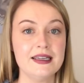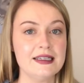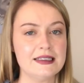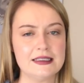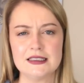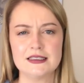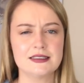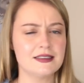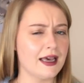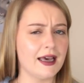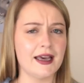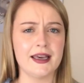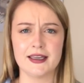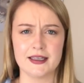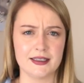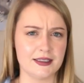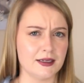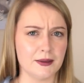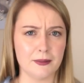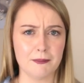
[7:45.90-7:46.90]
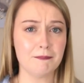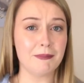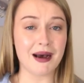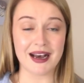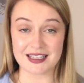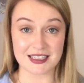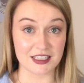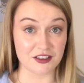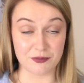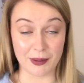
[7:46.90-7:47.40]
It is a
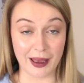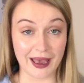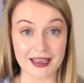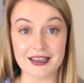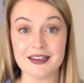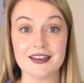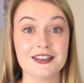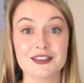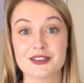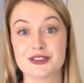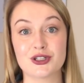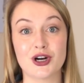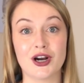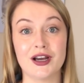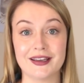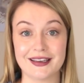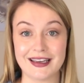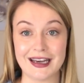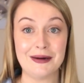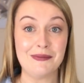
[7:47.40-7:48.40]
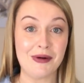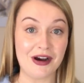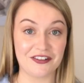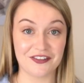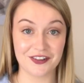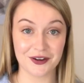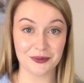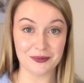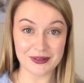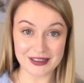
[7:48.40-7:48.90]
massive pain to try and get my
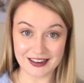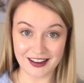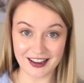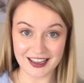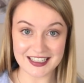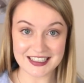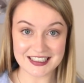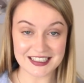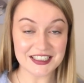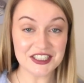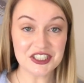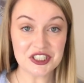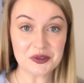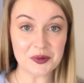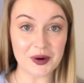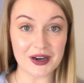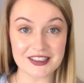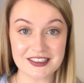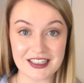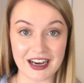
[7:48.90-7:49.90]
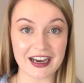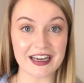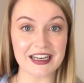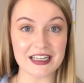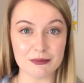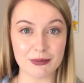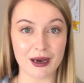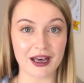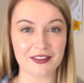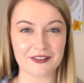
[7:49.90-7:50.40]
filming lights into our
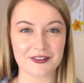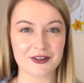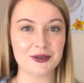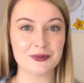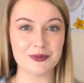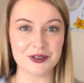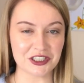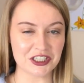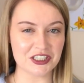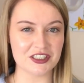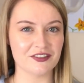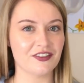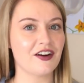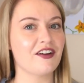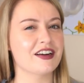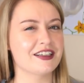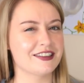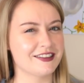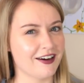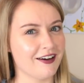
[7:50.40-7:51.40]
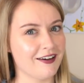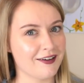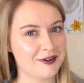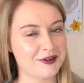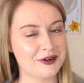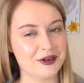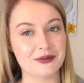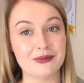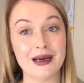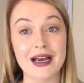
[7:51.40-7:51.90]
tiny bathroom, which is a very
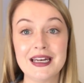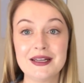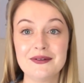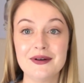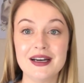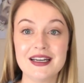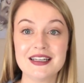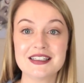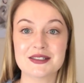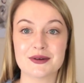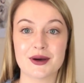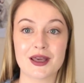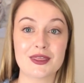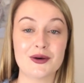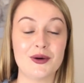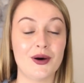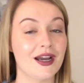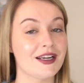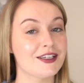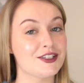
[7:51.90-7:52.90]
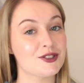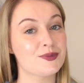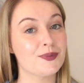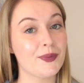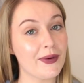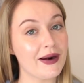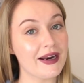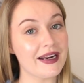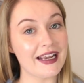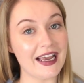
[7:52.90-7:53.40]
dark room anyway, so I thought I'd just
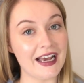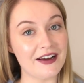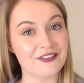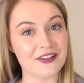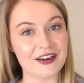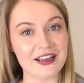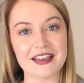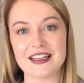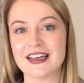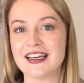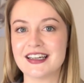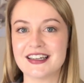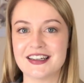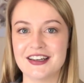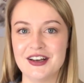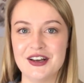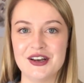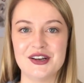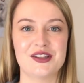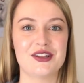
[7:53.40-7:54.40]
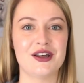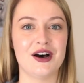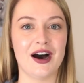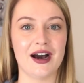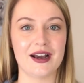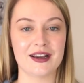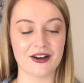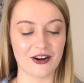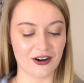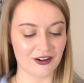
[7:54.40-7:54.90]
bring everything that
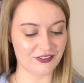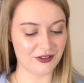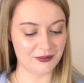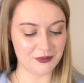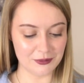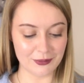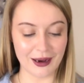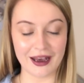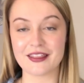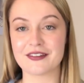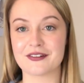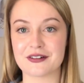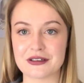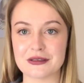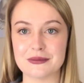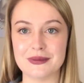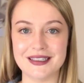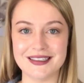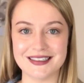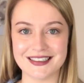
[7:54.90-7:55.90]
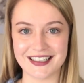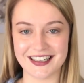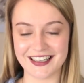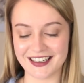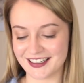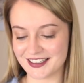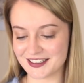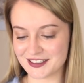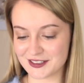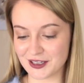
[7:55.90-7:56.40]
I got from the bathroom into
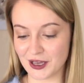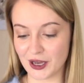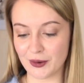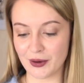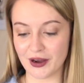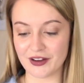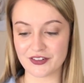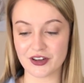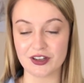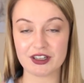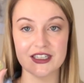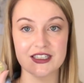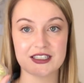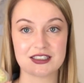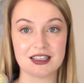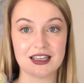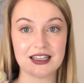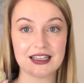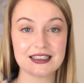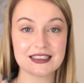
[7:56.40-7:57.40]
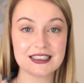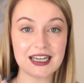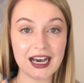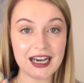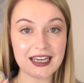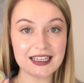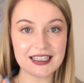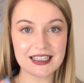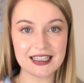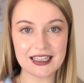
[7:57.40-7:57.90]
here. So I've got this
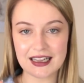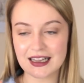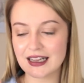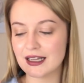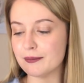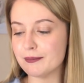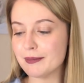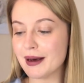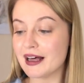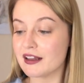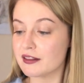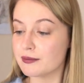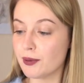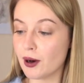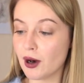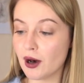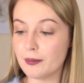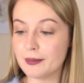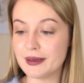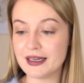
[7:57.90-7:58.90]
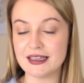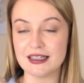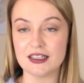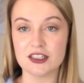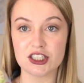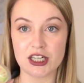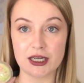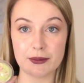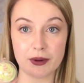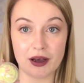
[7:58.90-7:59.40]
tiny little bath bomb in the
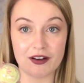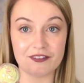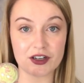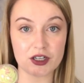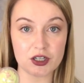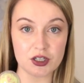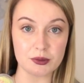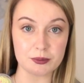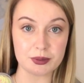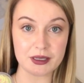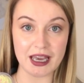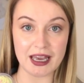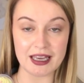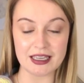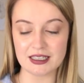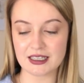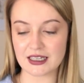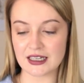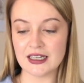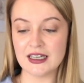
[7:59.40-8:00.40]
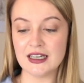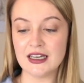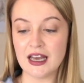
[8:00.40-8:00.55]
shape of a cupcake.